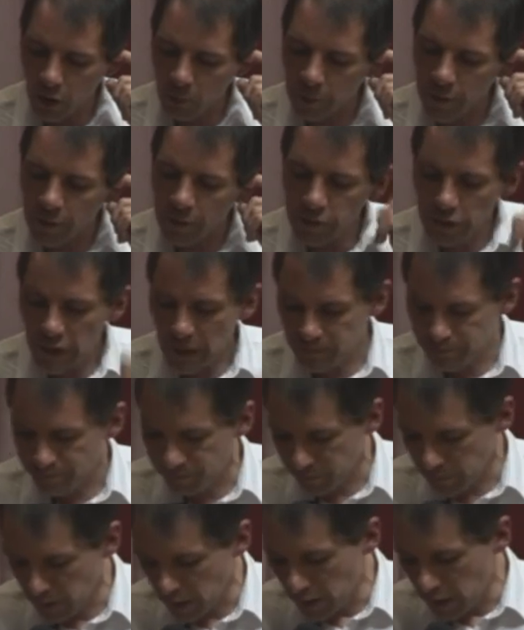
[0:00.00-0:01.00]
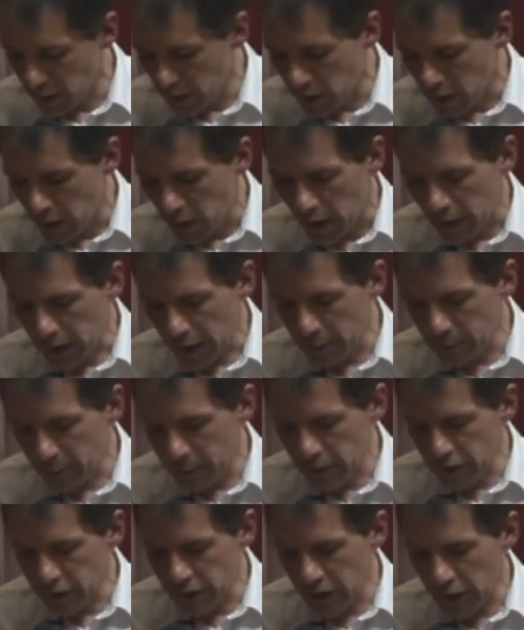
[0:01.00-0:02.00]
long, but there's um, an
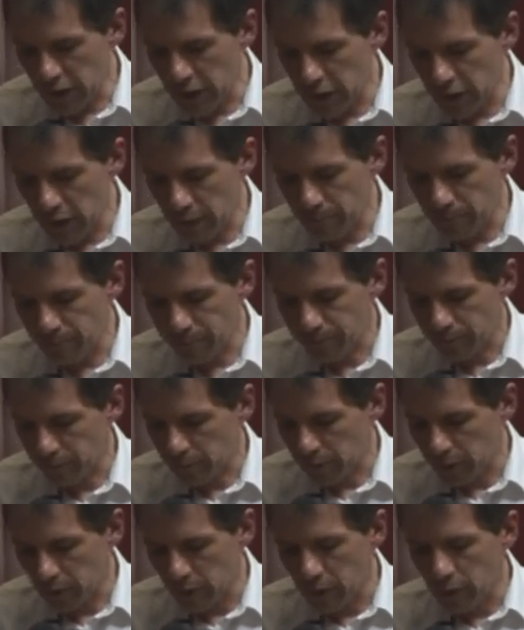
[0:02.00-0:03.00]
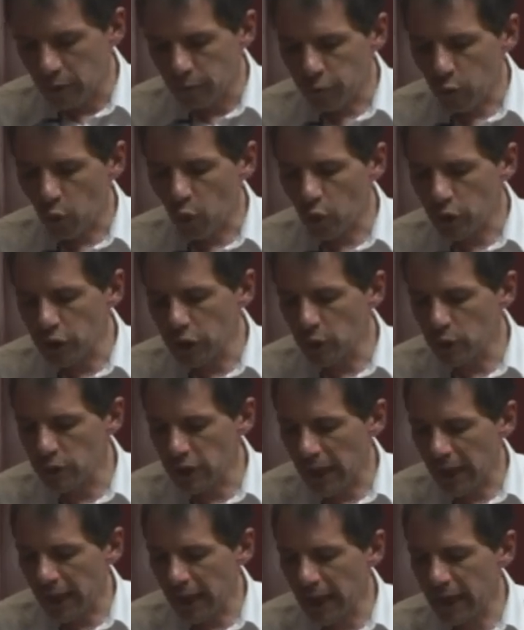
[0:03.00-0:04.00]
NBC um, 4
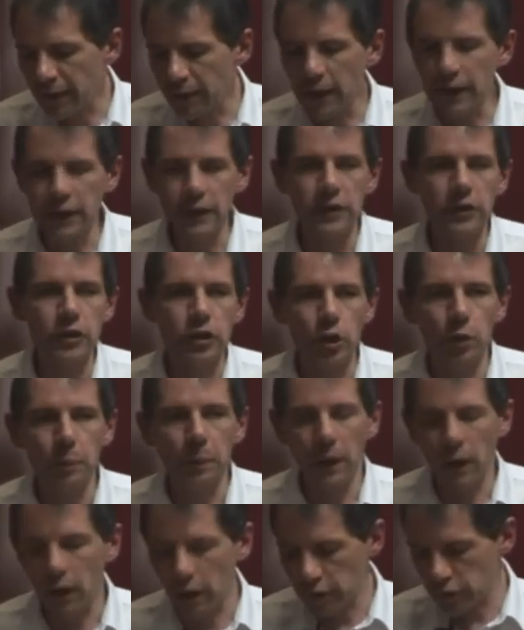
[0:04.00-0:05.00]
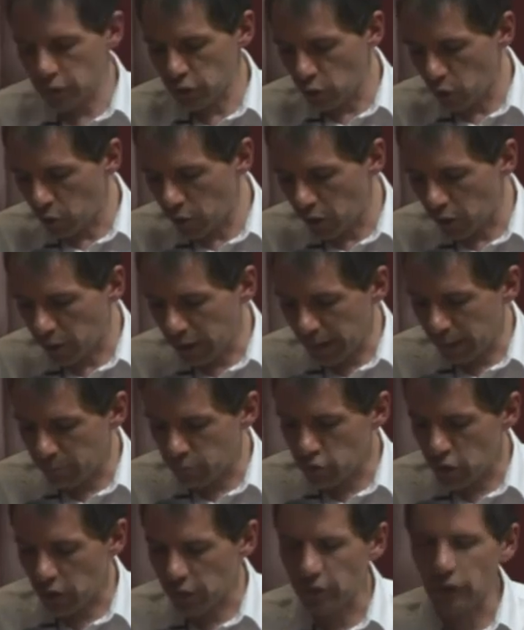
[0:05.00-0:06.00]
News LA, they did a two-part story on
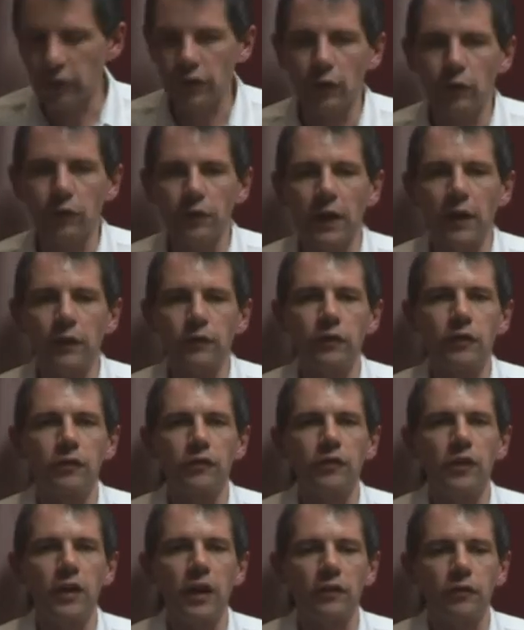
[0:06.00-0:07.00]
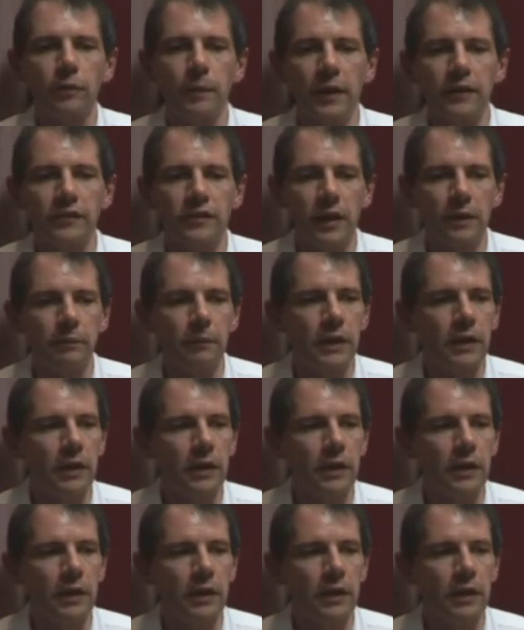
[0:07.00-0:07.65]
chemtrails in 2006, about 10